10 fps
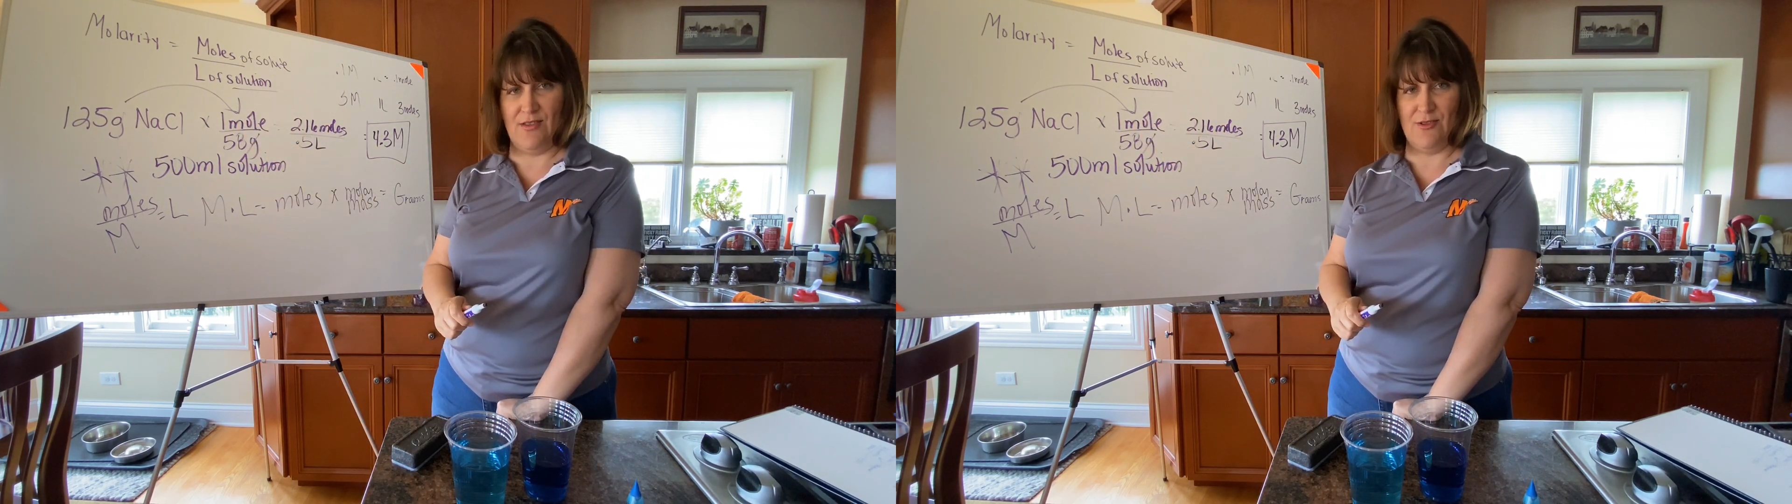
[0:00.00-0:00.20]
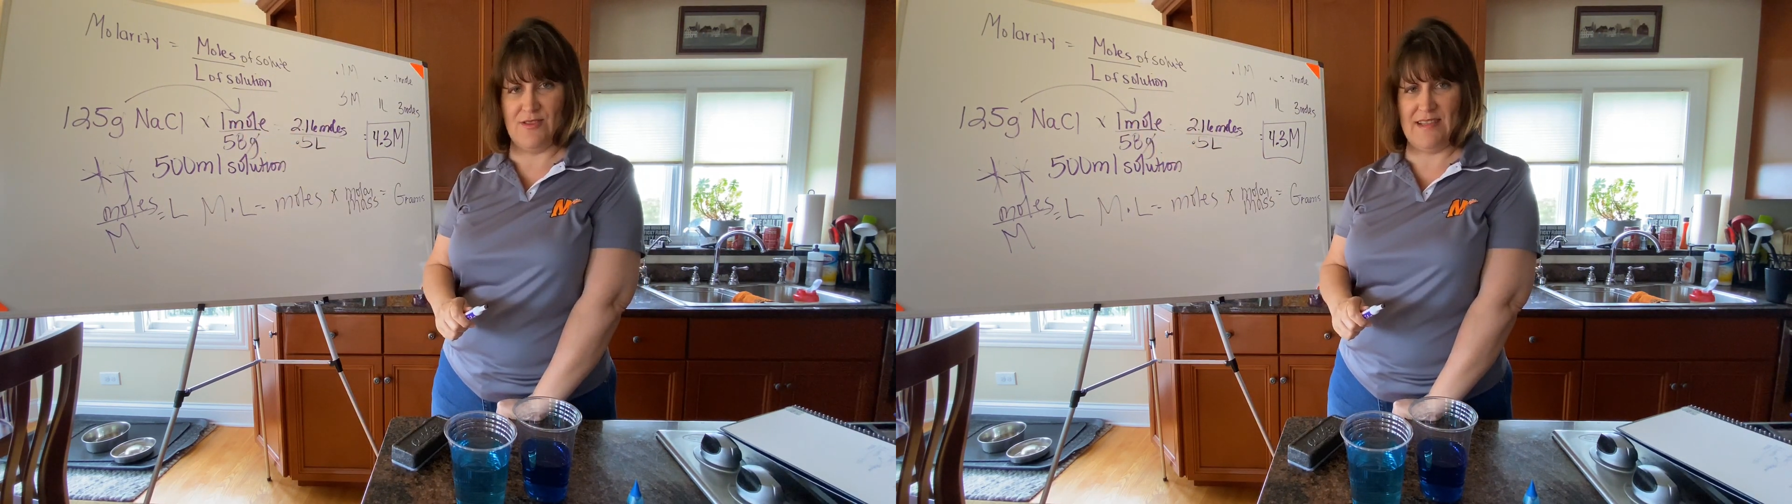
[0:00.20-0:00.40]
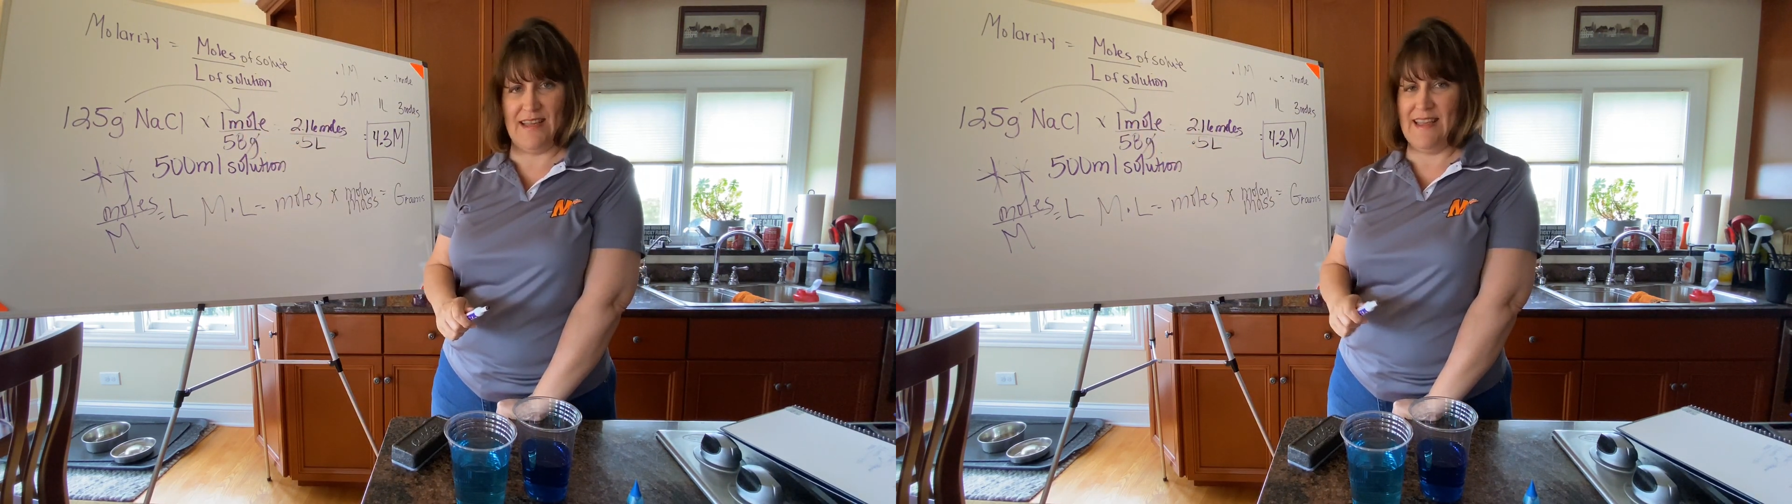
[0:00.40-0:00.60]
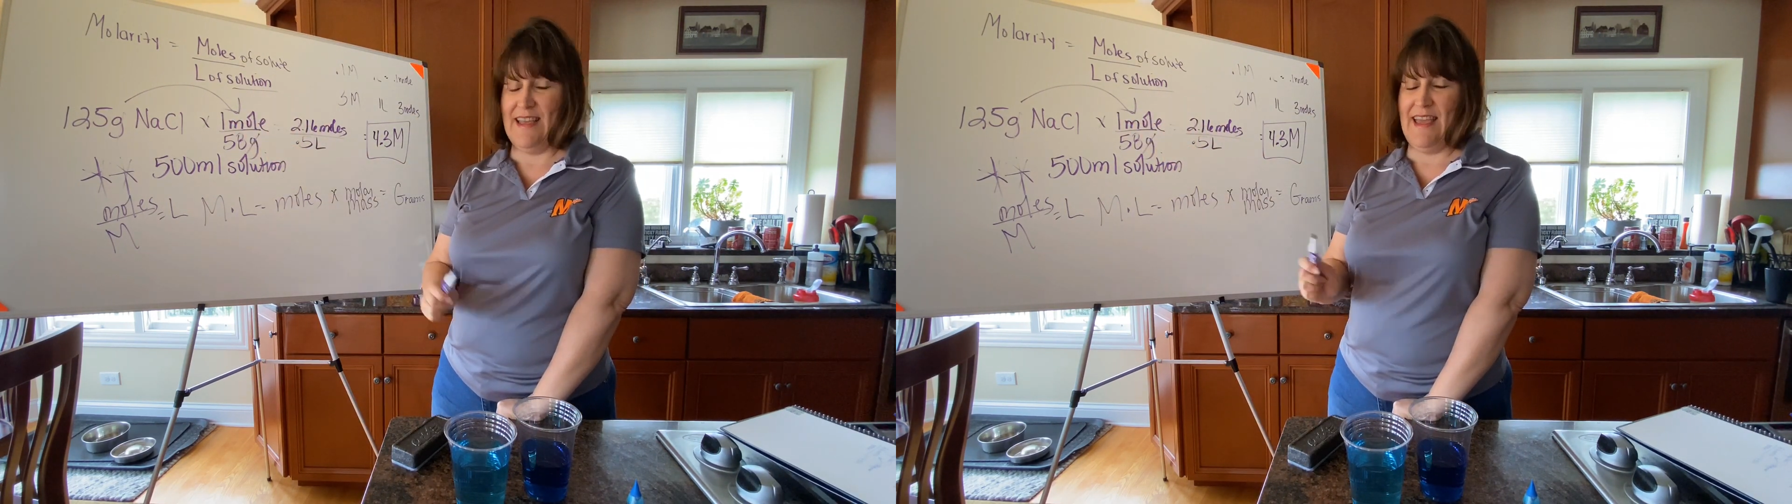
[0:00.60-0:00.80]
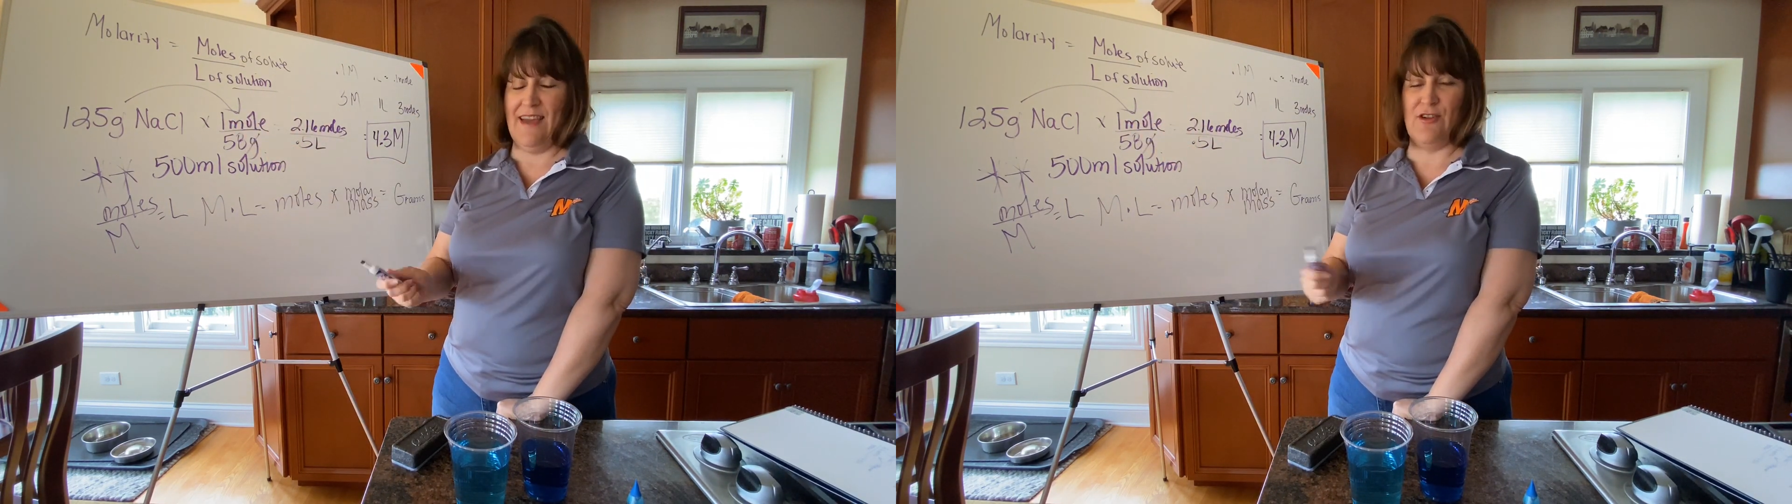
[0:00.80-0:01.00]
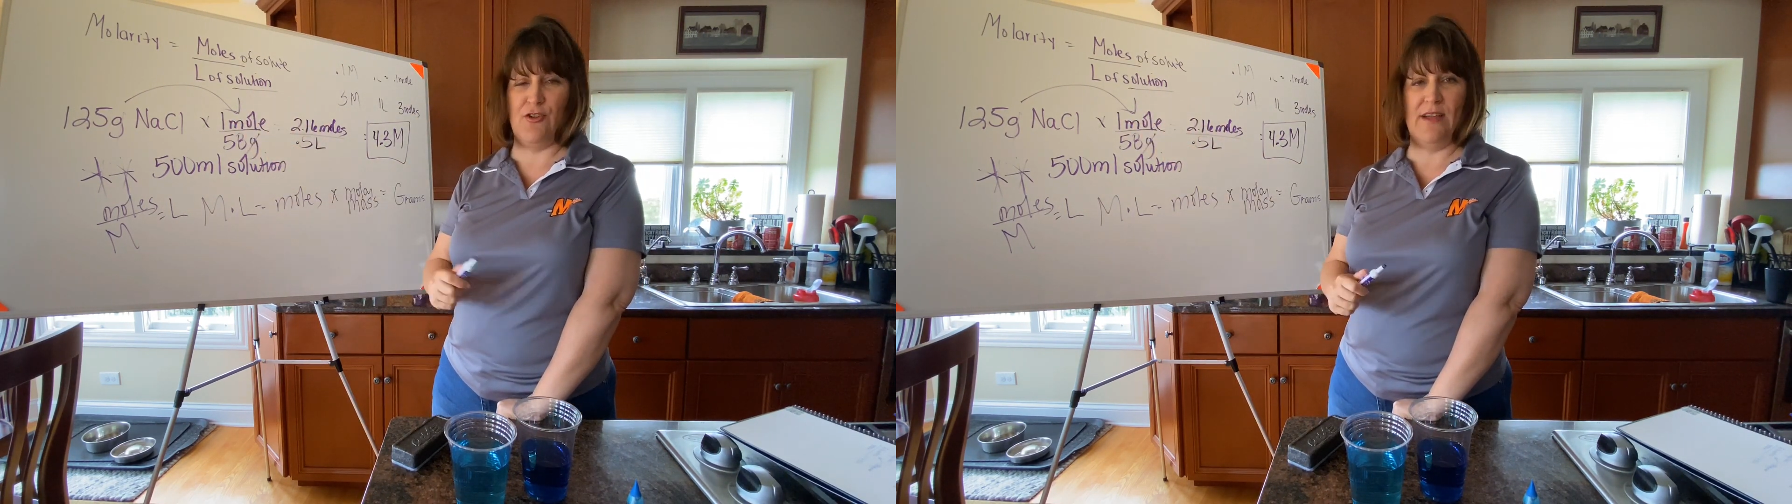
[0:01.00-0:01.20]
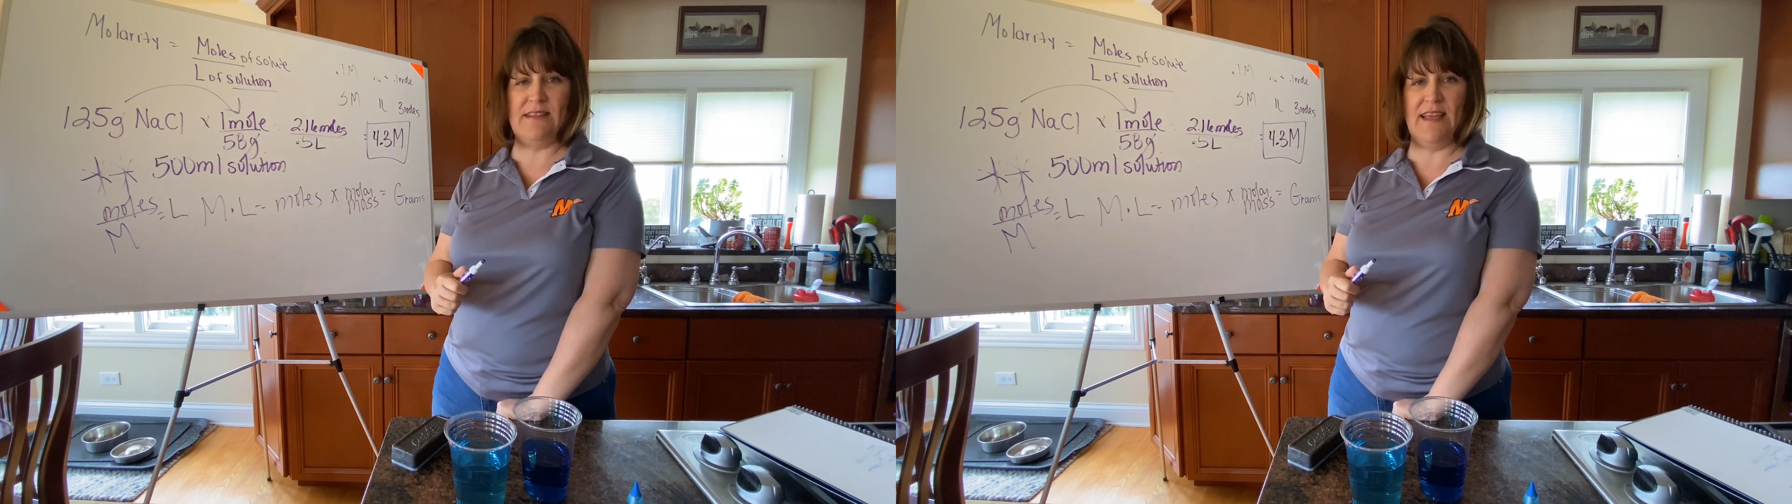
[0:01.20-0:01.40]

Thursday. Have a great